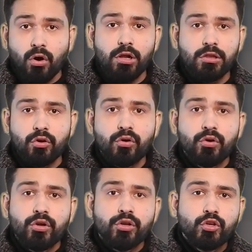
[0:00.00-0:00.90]

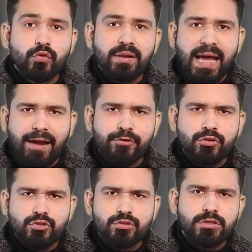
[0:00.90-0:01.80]
Although you will have
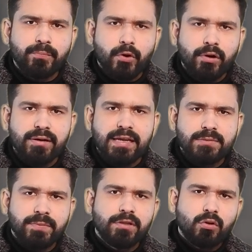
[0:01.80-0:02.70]
to choose the product
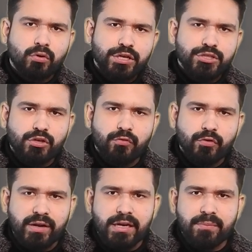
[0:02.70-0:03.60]
as per the location of
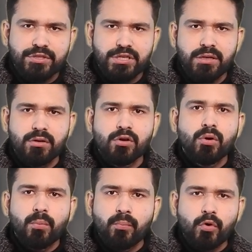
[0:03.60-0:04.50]
your vending machine,
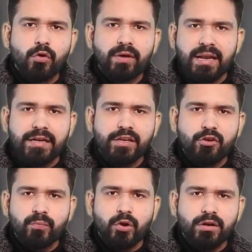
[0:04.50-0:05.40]
more variety
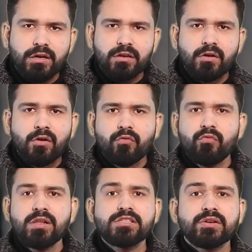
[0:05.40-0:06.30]
of product
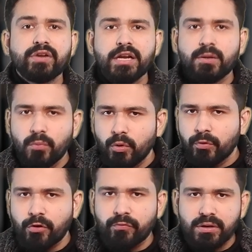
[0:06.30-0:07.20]
will generate more
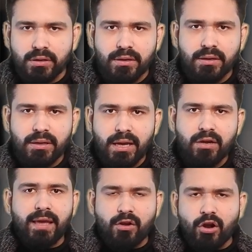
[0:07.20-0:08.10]
profit.
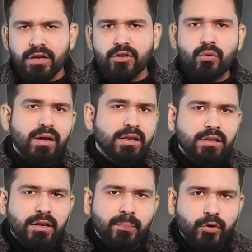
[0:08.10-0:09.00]
According to
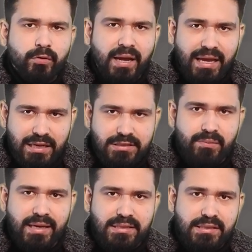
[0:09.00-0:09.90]
another report by
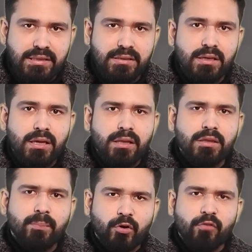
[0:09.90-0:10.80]
Hustle magazine,
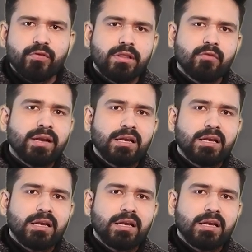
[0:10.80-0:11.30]
the profit in the